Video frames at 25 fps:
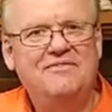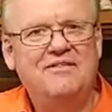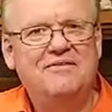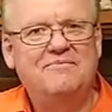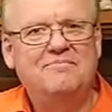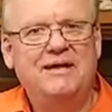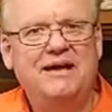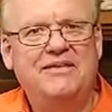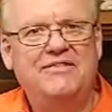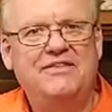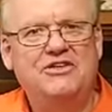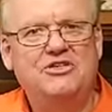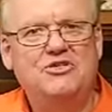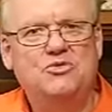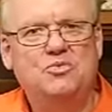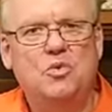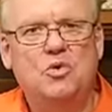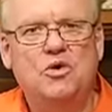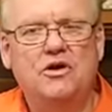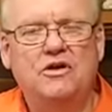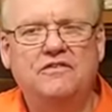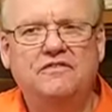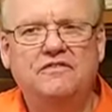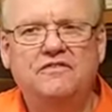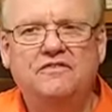May this
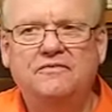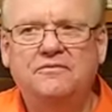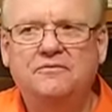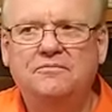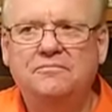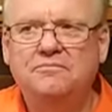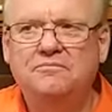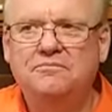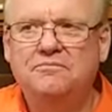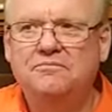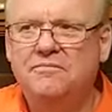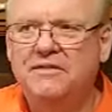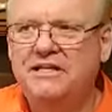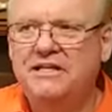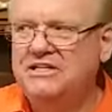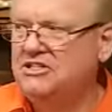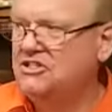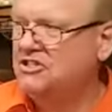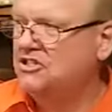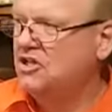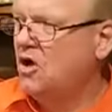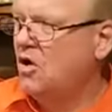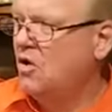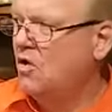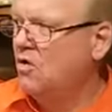word of this
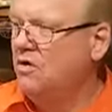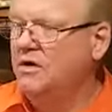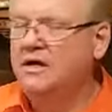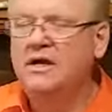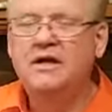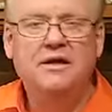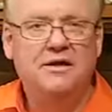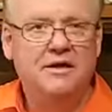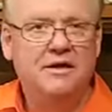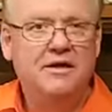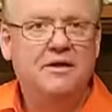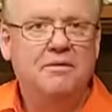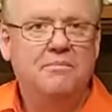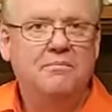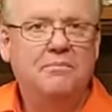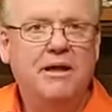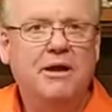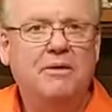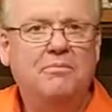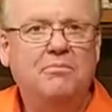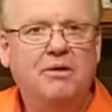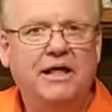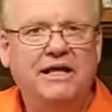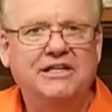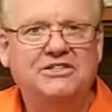psalm be a
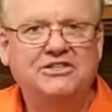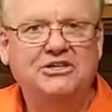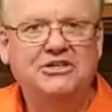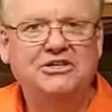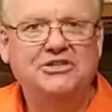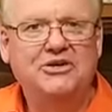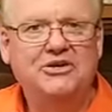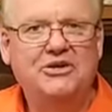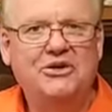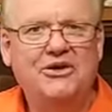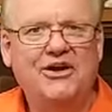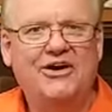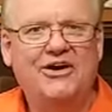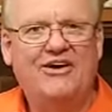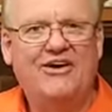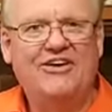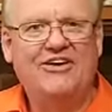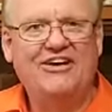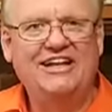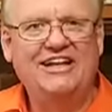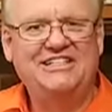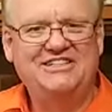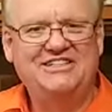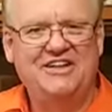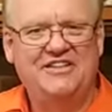blessing to your heart.
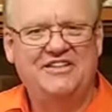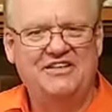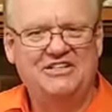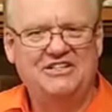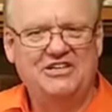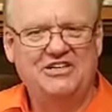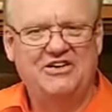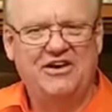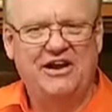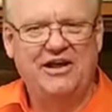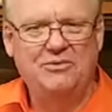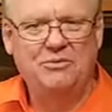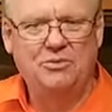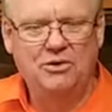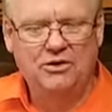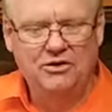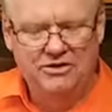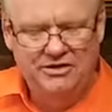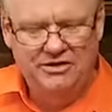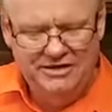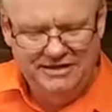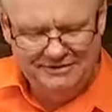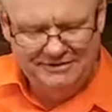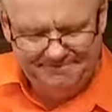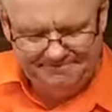Listen to this great
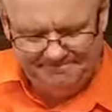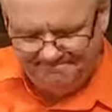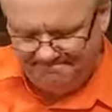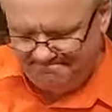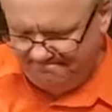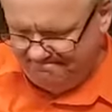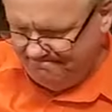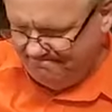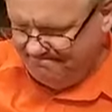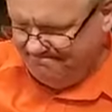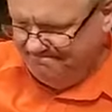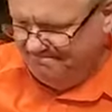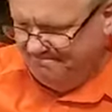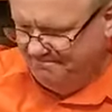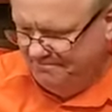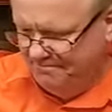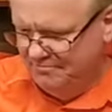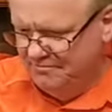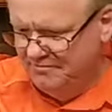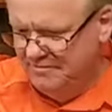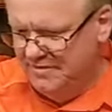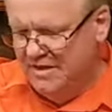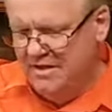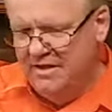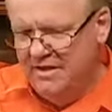word.
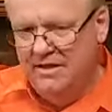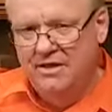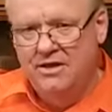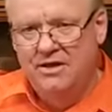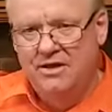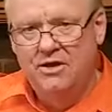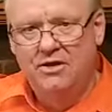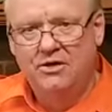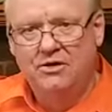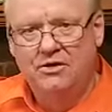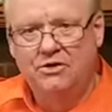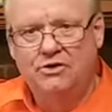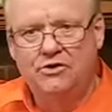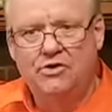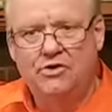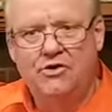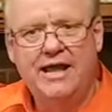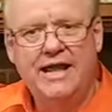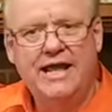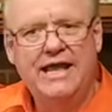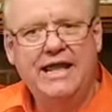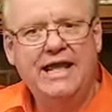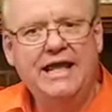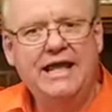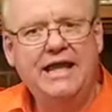
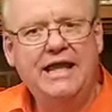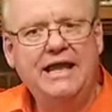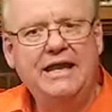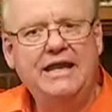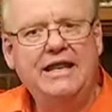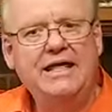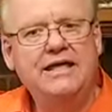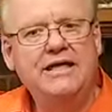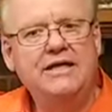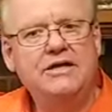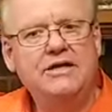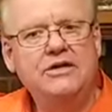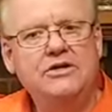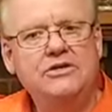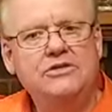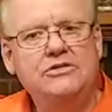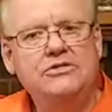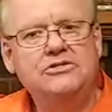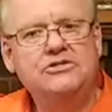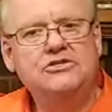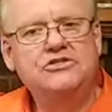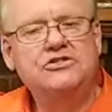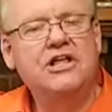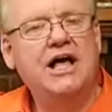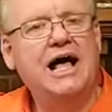Great
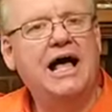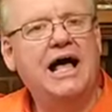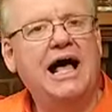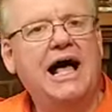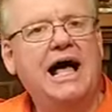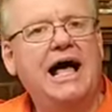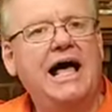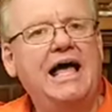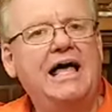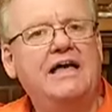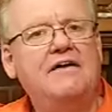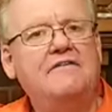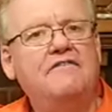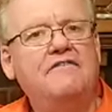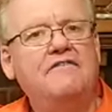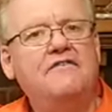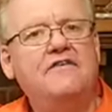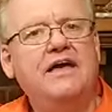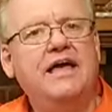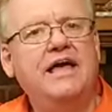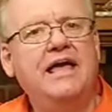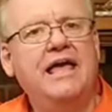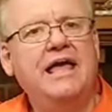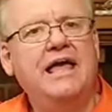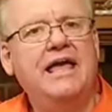is thy
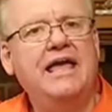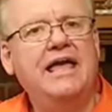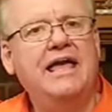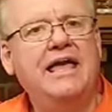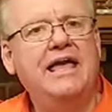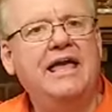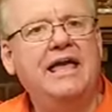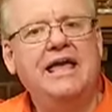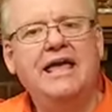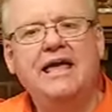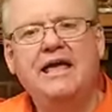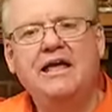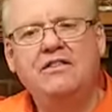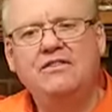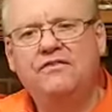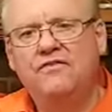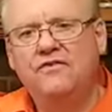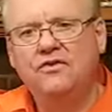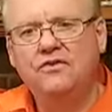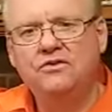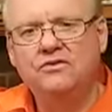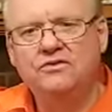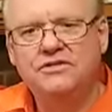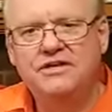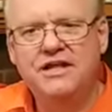
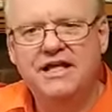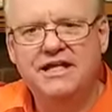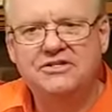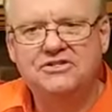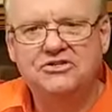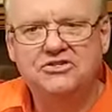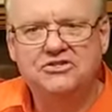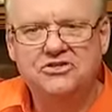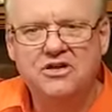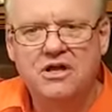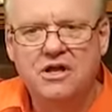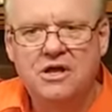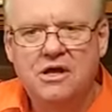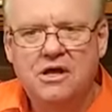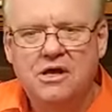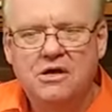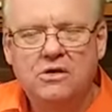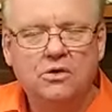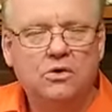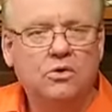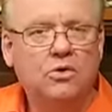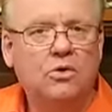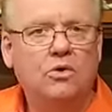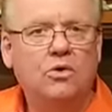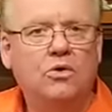faithfulness,
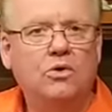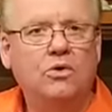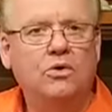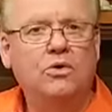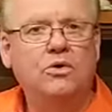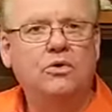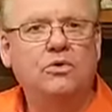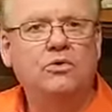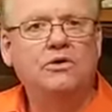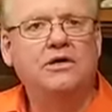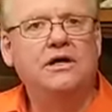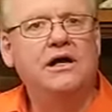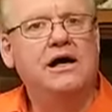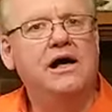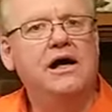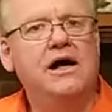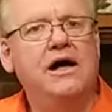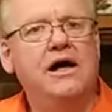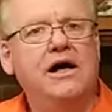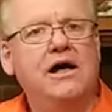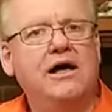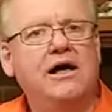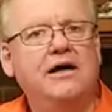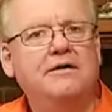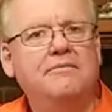O
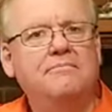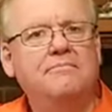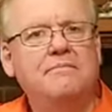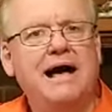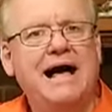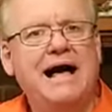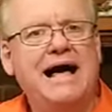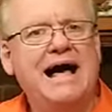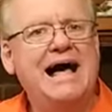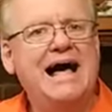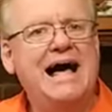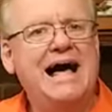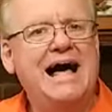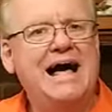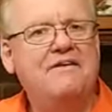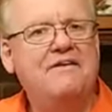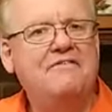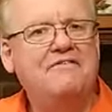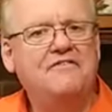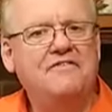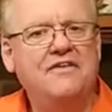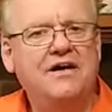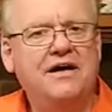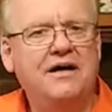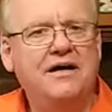God my
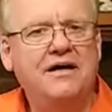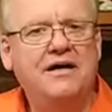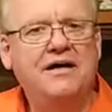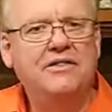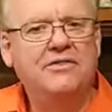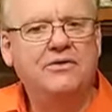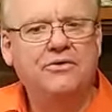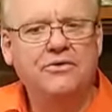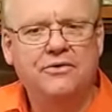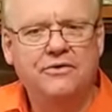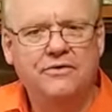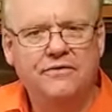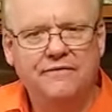Father.